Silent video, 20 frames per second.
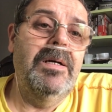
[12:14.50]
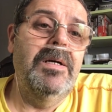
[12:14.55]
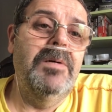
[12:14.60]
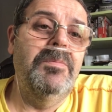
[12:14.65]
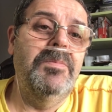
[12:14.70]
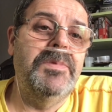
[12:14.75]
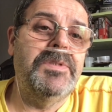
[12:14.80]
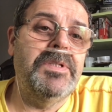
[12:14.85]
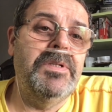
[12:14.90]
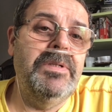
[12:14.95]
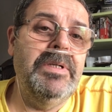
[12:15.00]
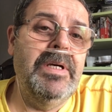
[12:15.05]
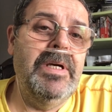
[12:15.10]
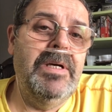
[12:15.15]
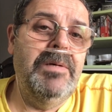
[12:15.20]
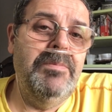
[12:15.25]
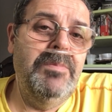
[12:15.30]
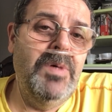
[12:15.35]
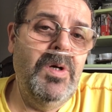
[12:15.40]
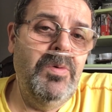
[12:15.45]
So yeah,
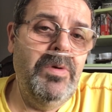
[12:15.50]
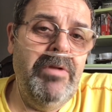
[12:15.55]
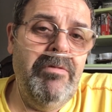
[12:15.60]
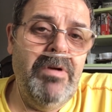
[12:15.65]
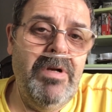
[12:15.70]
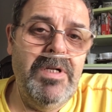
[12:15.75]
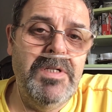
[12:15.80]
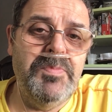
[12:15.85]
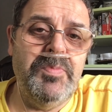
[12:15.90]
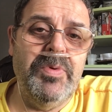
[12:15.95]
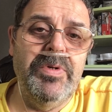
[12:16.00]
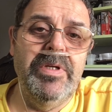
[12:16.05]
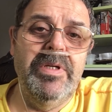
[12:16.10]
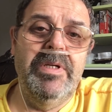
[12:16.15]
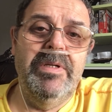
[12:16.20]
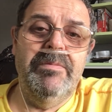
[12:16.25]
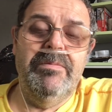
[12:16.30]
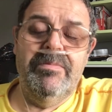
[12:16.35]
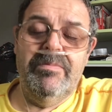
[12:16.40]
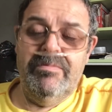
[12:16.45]
Mouldy Raspberry.
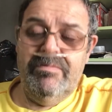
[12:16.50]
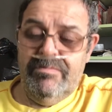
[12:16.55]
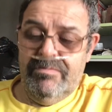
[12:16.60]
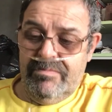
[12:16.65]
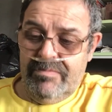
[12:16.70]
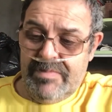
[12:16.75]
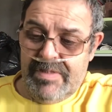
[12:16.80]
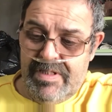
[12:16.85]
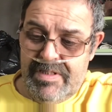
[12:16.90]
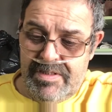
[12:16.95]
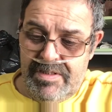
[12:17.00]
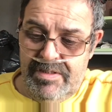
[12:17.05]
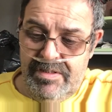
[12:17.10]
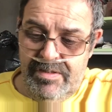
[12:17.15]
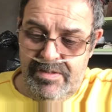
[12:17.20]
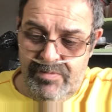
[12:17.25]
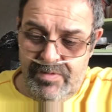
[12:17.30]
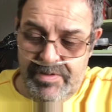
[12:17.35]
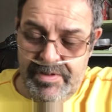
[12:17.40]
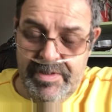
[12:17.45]
There's another
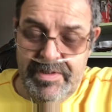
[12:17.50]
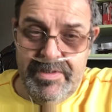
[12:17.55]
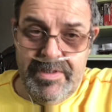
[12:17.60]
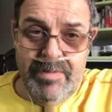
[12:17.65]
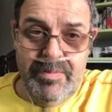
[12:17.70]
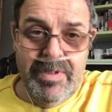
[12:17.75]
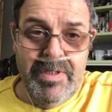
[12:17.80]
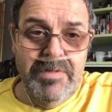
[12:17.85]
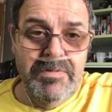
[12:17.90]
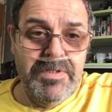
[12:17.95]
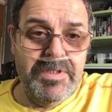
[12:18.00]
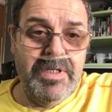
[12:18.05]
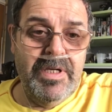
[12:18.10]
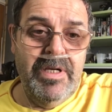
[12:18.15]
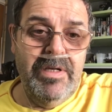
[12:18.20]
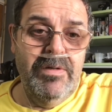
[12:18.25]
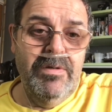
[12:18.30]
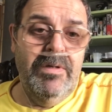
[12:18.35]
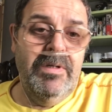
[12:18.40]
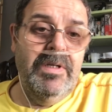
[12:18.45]
one in 00
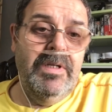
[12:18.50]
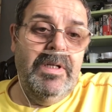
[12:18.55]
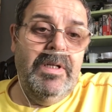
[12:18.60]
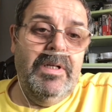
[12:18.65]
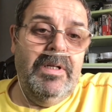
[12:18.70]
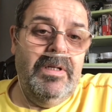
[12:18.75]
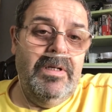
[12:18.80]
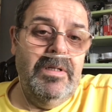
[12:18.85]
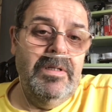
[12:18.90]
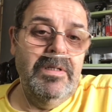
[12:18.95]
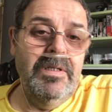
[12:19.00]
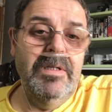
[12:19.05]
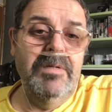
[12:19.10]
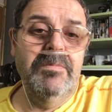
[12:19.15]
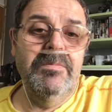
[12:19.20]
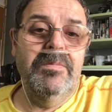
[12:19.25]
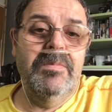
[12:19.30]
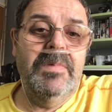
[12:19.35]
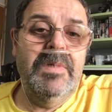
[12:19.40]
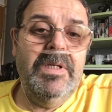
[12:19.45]
scale.
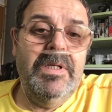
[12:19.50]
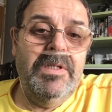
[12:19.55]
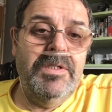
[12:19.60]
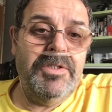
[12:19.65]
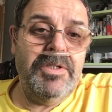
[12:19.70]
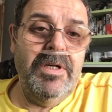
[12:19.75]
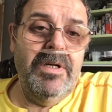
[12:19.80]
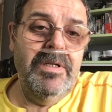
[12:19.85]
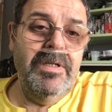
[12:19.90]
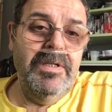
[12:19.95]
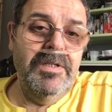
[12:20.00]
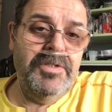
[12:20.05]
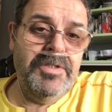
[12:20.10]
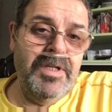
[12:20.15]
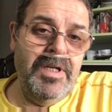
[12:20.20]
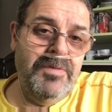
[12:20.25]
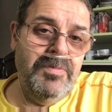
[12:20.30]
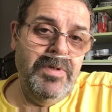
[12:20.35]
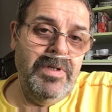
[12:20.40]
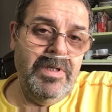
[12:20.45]
Charlie at
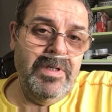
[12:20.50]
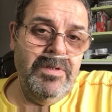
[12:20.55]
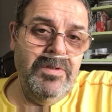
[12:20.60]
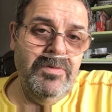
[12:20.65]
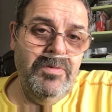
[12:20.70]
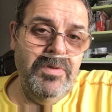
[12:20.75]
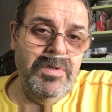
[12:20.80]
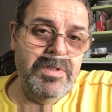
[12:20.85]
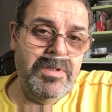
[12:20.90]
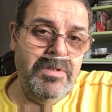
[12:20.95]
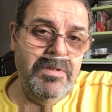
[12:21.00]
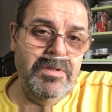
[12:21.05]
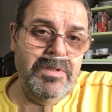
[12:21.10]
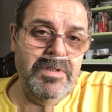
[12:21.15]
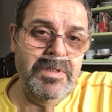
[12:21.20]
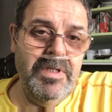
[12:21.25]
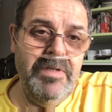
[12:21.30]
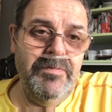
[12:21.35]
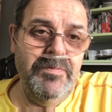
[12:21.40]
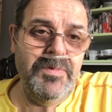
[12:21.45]
Chadwick, always good to
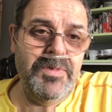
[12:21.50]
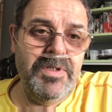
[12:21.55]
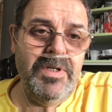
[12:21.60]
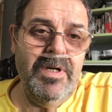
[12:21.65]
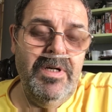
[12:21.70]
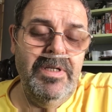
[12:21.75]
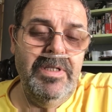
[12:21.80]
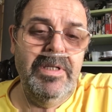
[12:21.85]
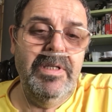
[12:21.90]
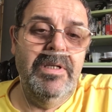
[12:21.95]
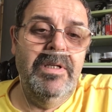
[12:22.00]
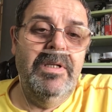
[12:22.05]
hear from Charlie.